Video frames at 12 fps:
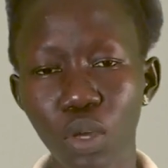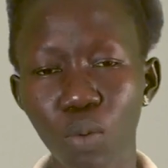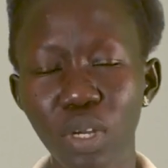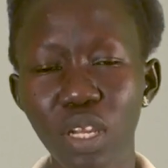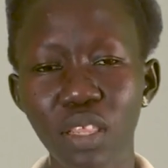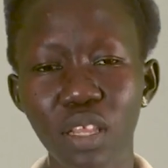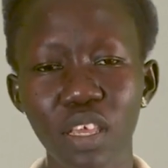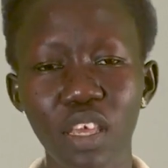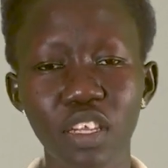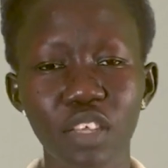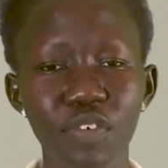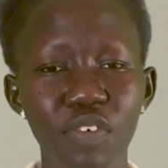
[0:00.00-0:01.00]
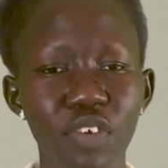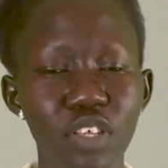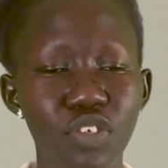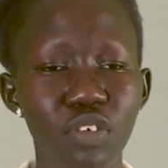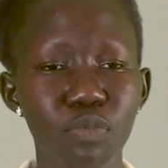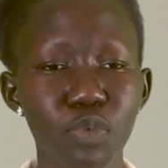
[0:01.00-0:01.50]
What are the negative
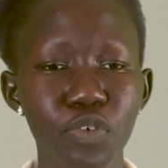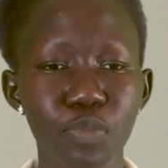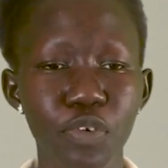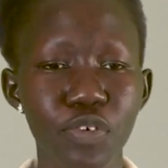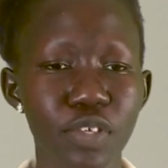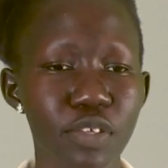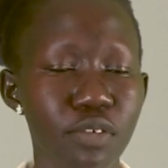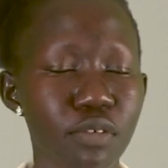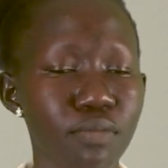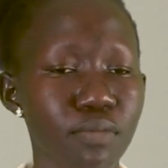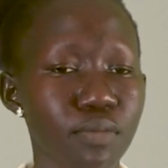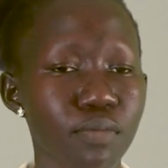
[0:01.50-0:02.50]
effects of food processing?